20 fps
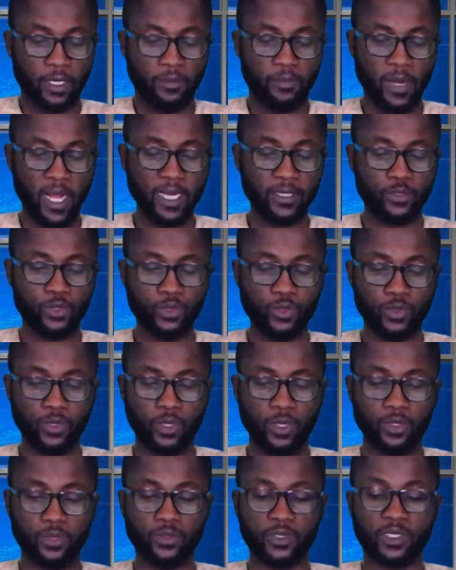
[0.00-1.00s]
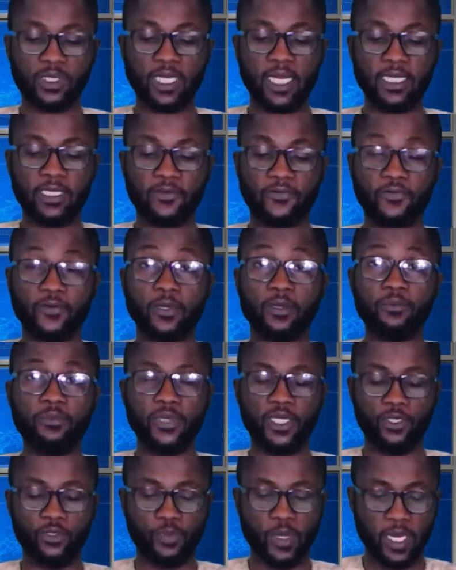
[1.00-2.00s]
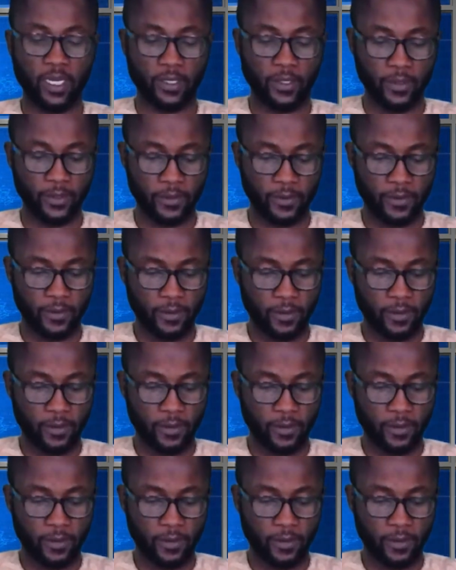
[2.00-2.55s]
Back to Ogun State from Middlebelt.